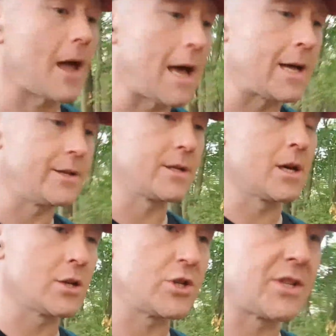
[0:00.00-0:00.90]
and
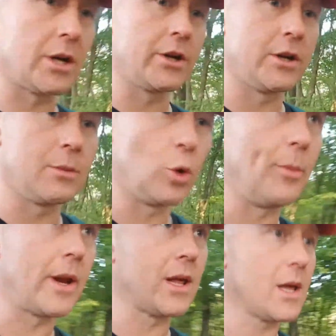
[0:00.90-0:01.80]
uh, she started earning more
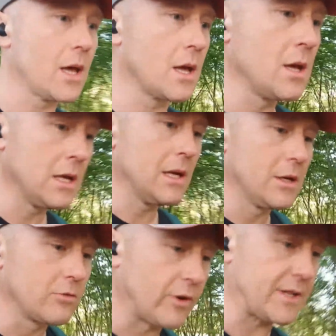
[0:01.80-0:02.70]
money,
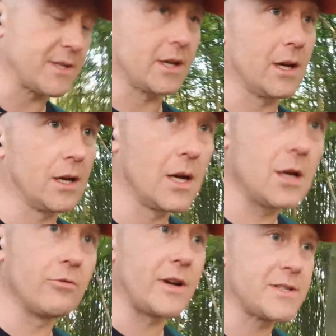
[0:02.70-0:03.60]
raising her
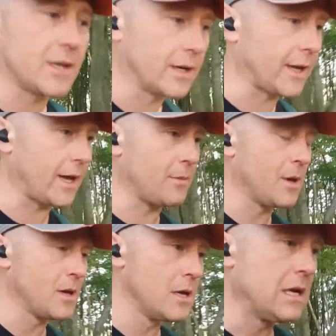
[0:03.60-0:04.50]
raising her game.
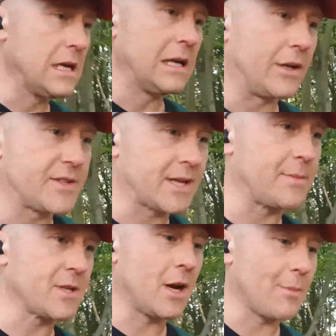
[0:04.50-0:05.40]
At the
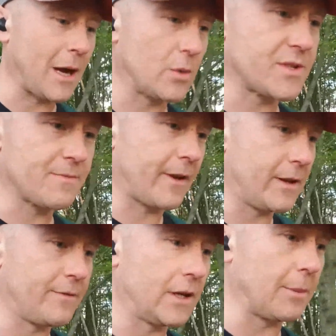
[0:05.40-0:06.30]
same time, I was
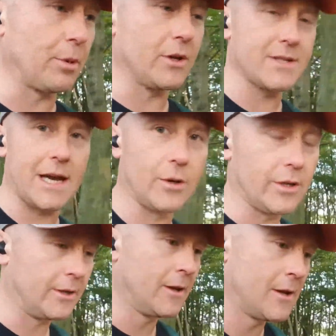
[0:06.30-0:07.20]
feeling burnt
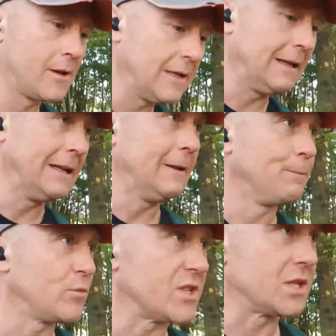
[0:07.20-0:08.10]
out and
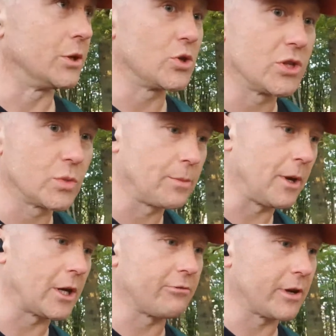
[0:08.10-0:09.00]
disillusioned with
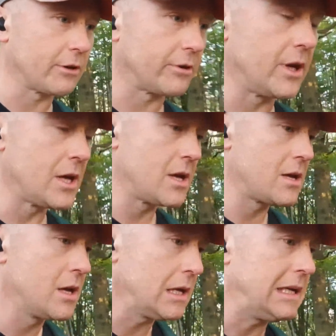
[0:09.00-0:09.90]
my career, and
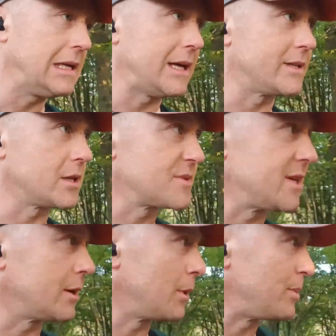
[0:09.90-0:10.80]
ended up
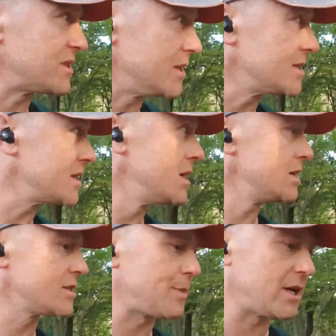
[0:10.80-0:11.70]
selling my business
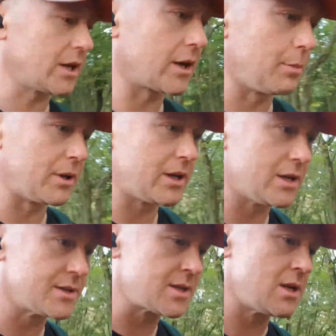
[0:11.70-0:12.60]
and spending a couple of
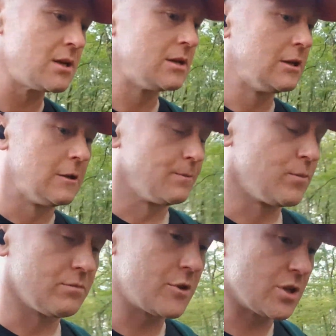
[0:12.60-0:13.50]
years
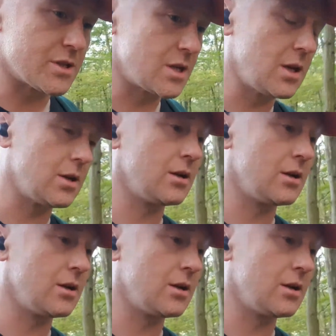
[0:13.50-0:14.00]
just